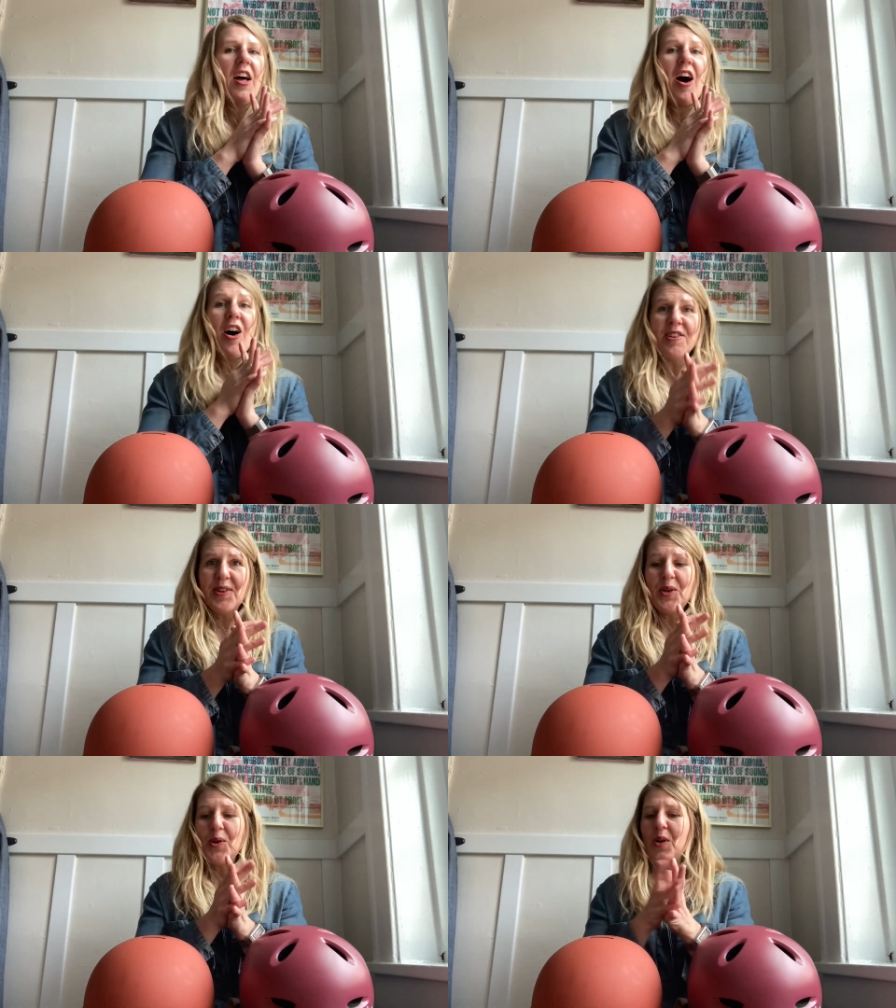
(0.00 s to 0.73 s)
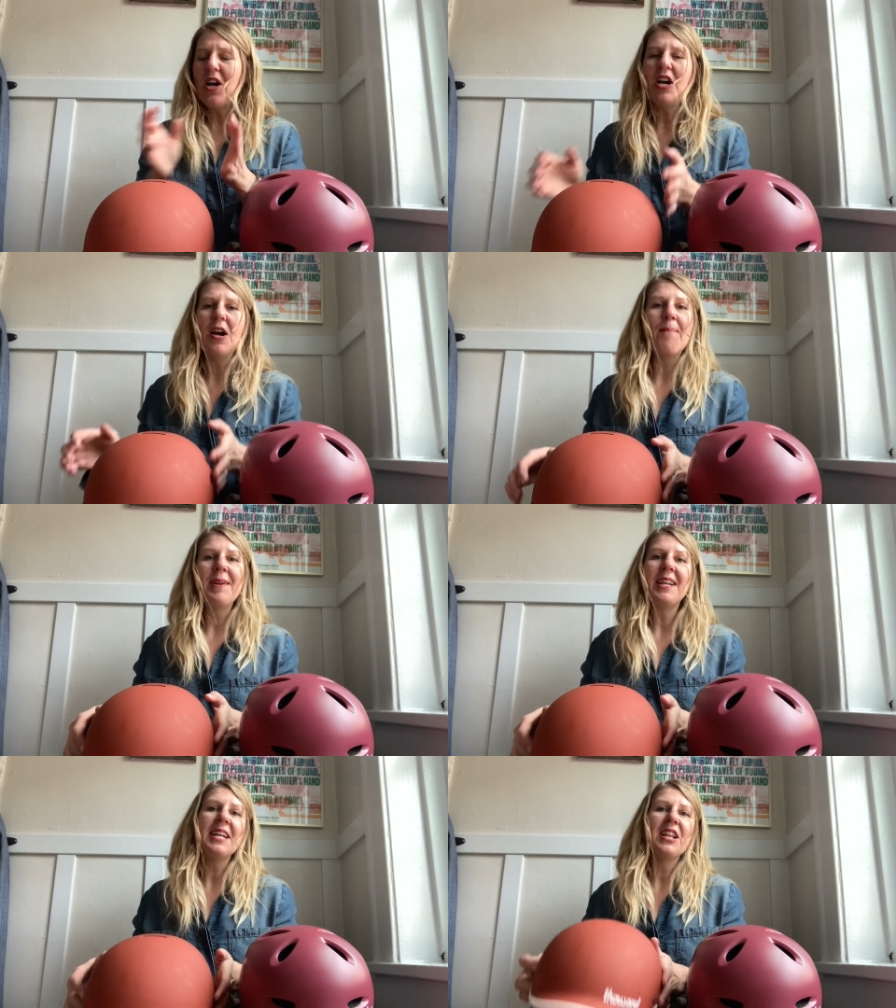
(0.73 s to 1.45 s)
Also,
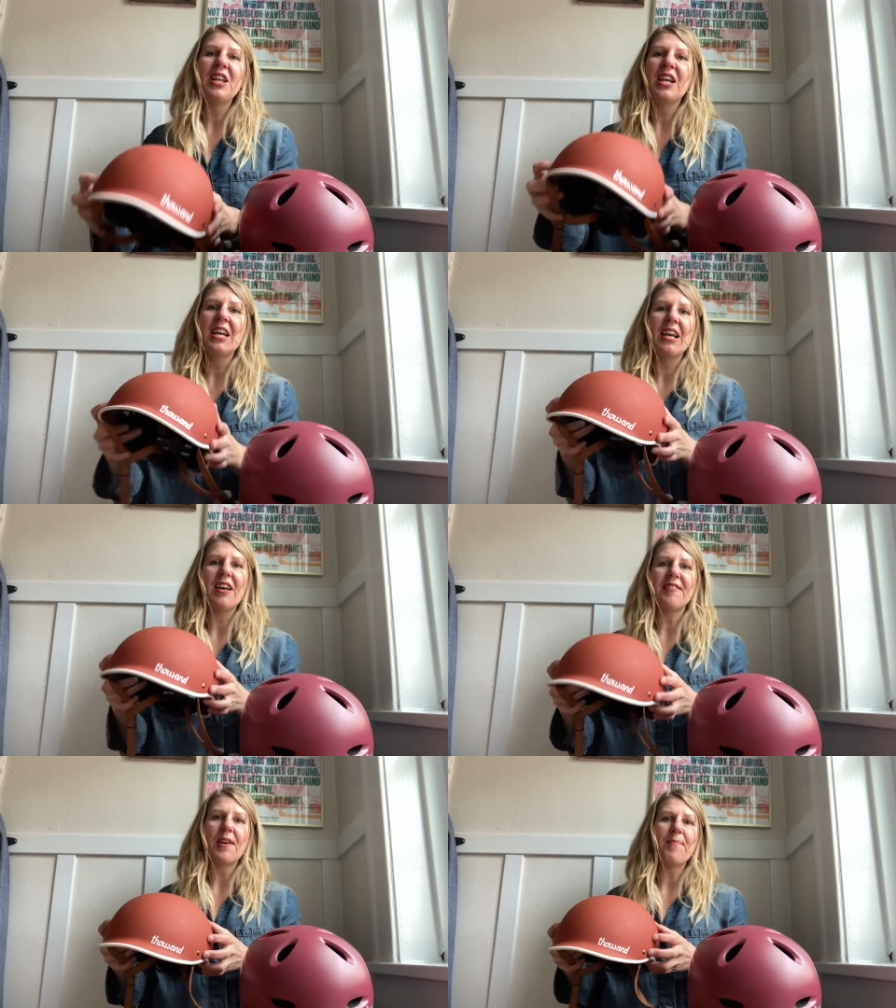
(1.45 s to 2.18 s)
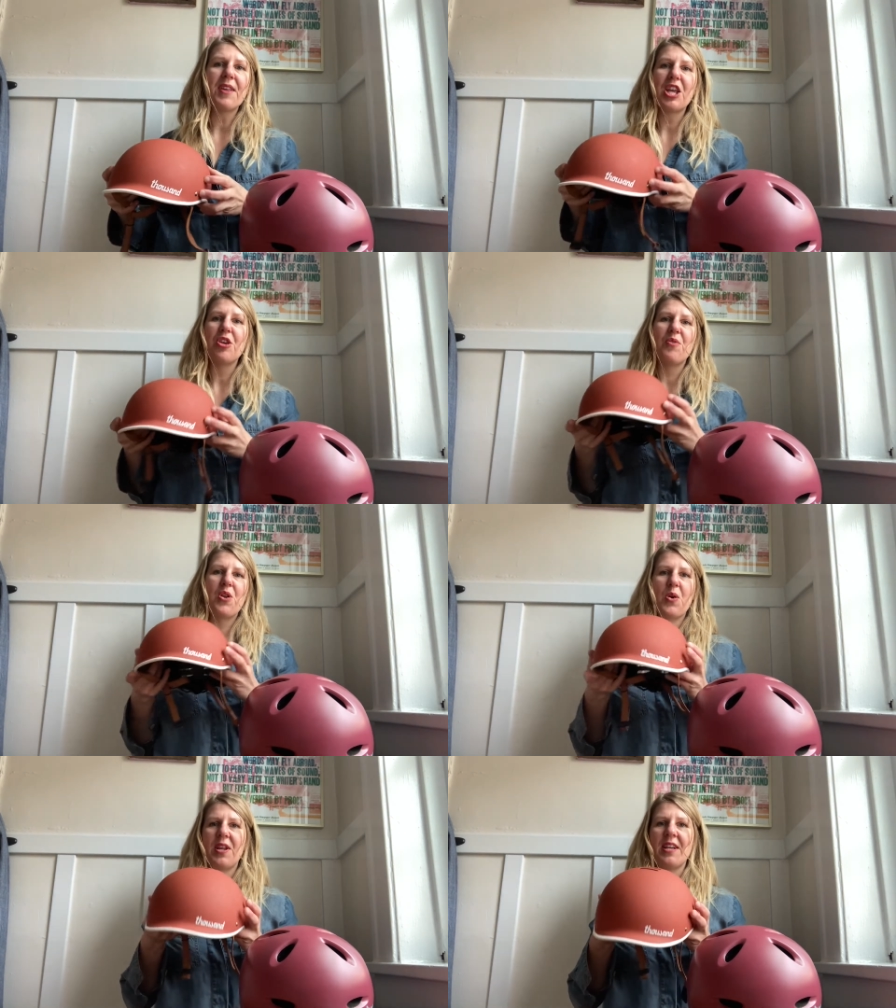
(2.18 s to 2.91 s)
immediately, something you
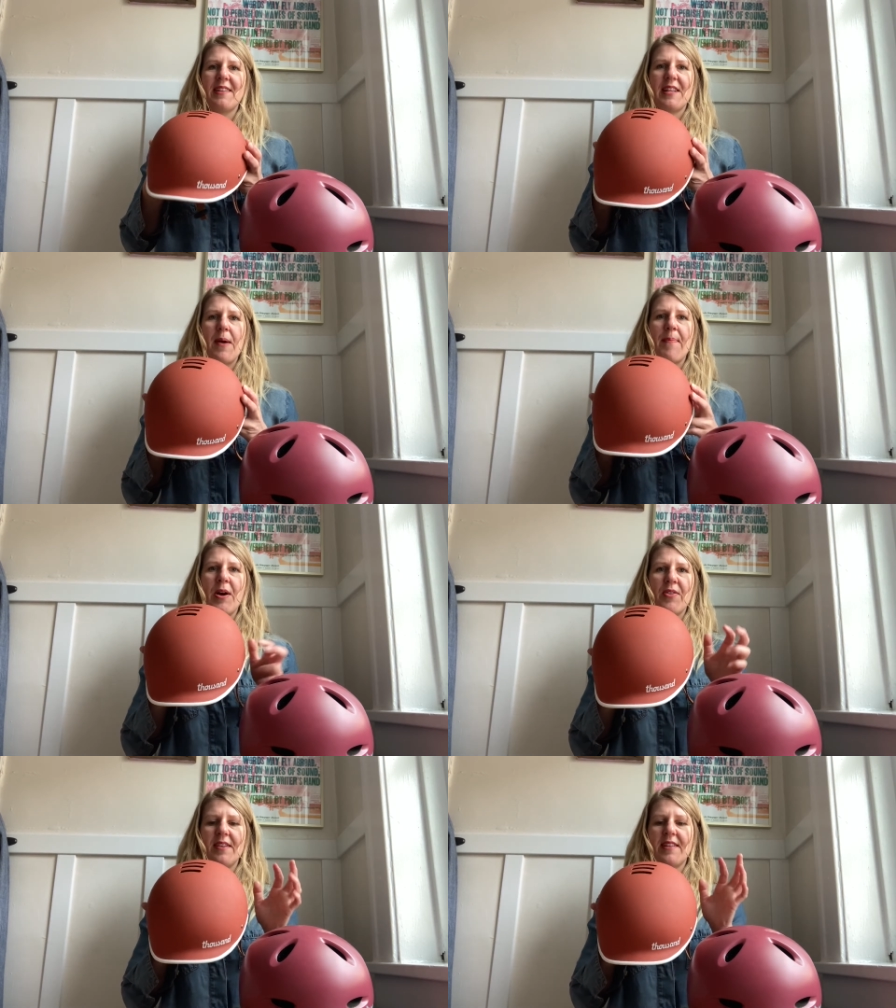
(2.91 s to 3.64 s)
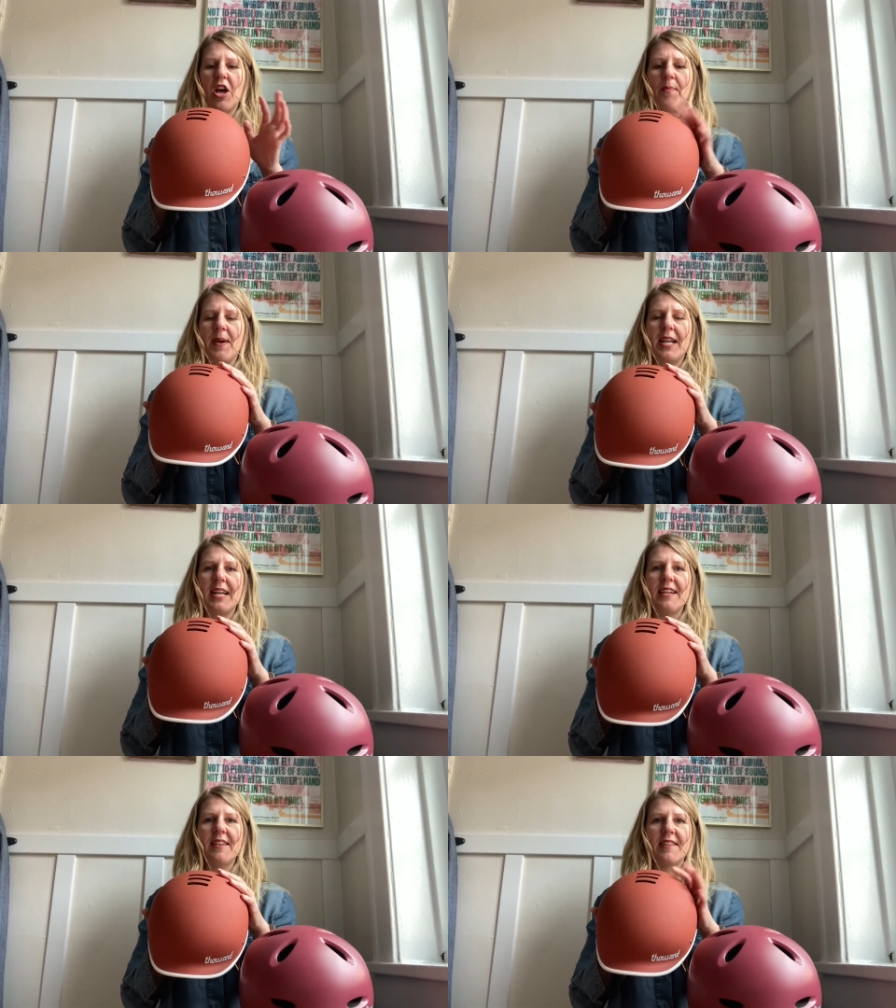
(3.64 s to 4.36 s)
notice about this helmet
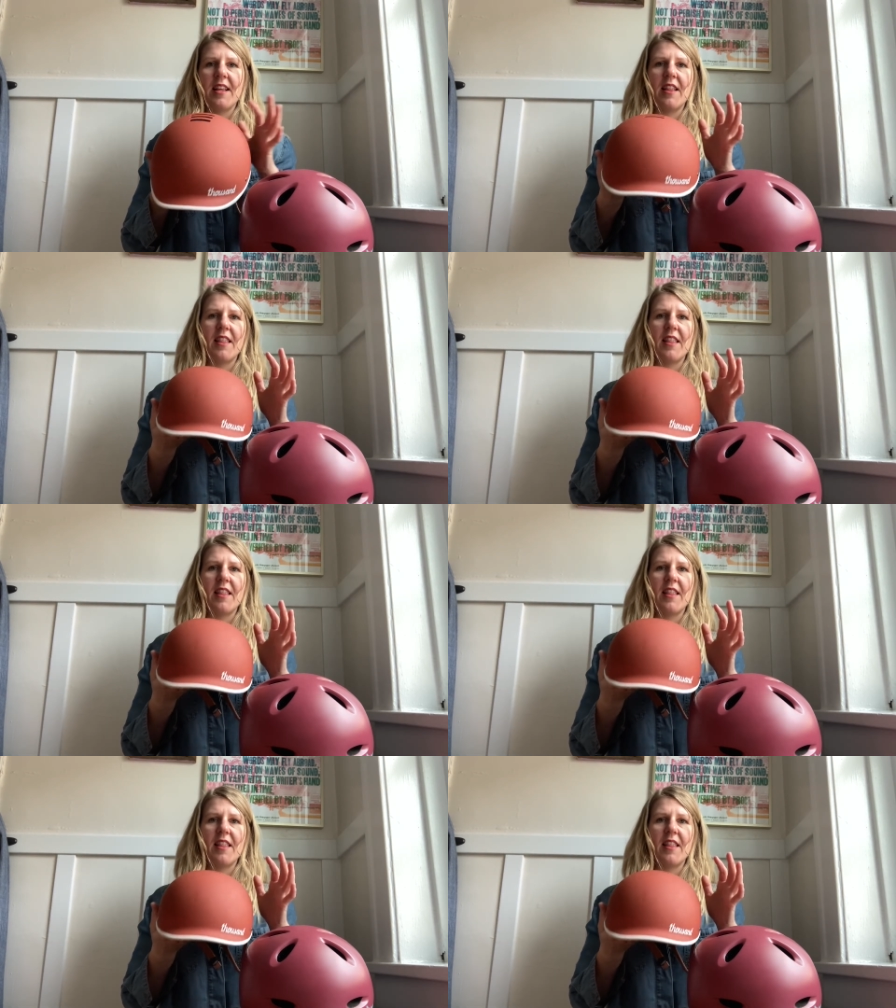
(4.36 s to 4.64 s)
is